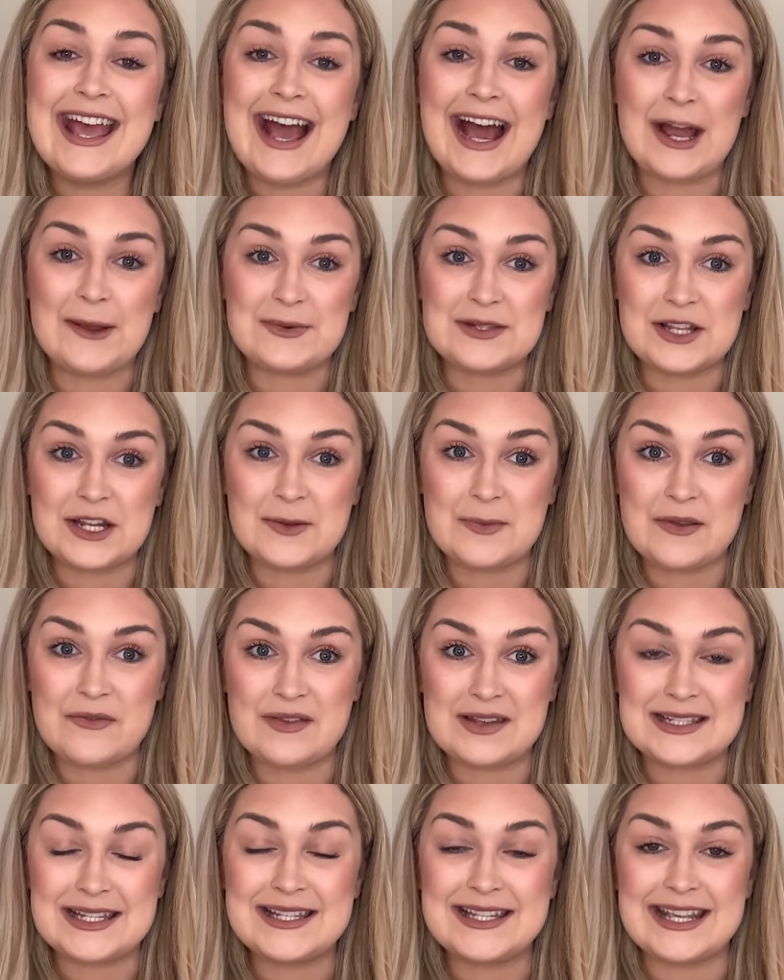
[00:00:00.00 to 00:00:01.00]
I was going to be
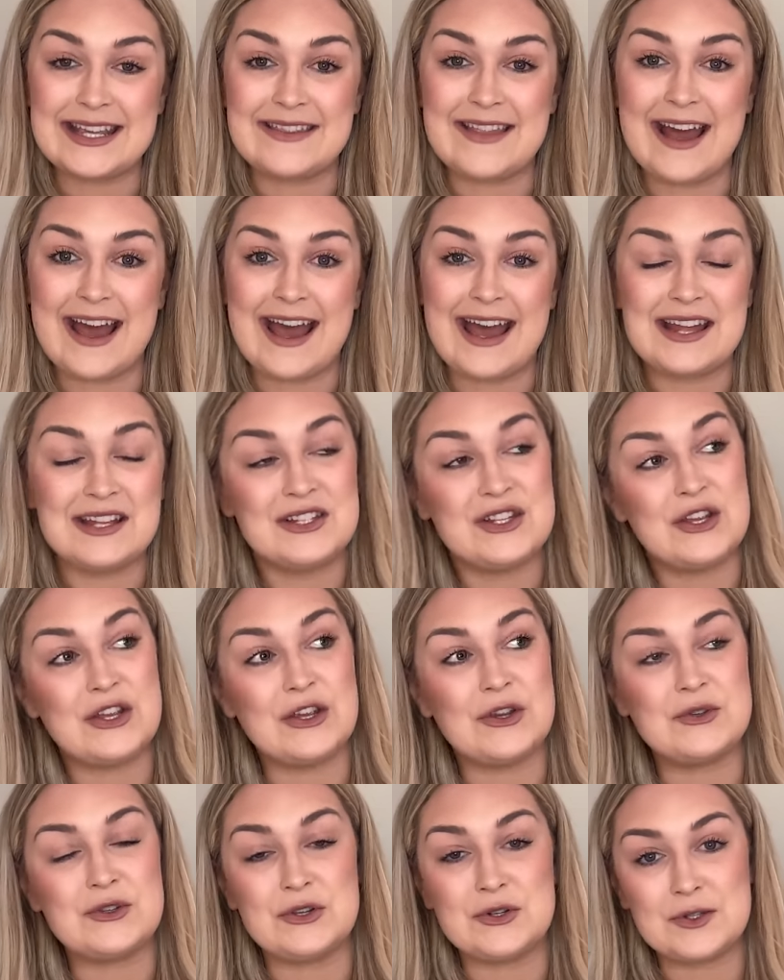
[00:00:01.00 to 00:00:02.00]
visiting there
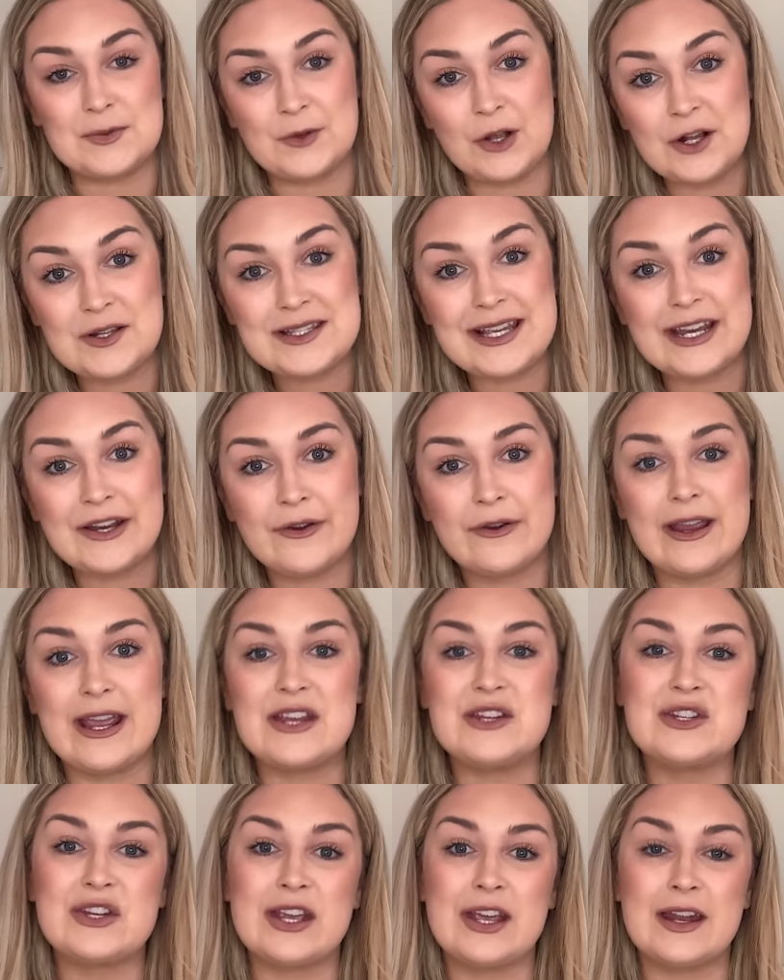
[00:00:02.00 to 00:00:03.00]
to do some content
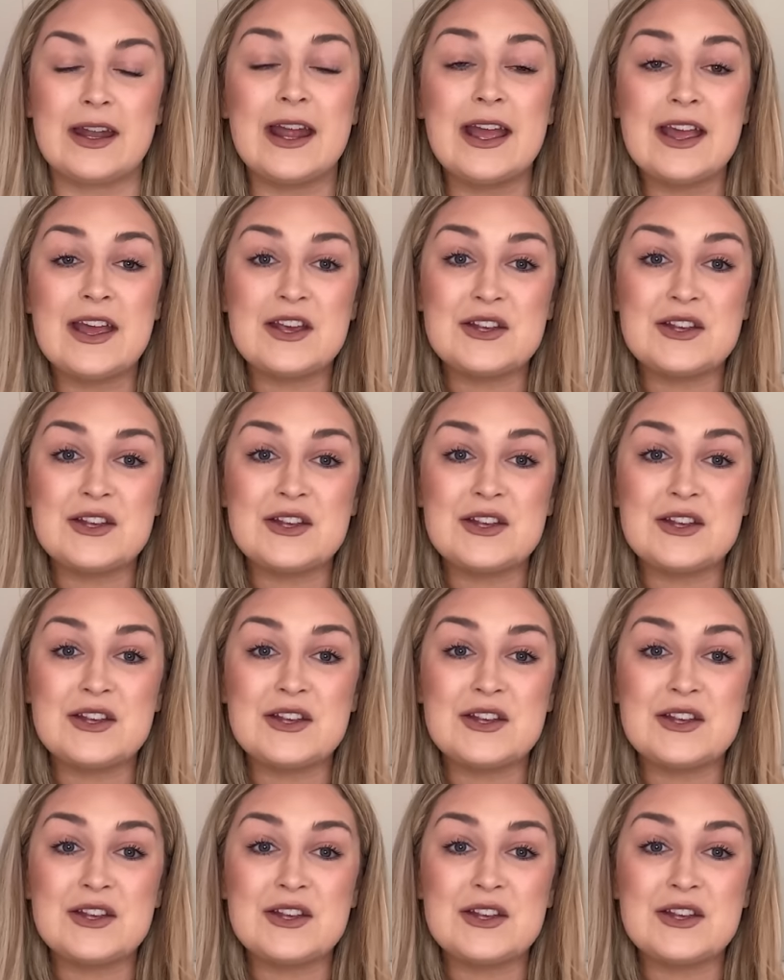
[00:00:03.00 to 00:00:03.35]
creation.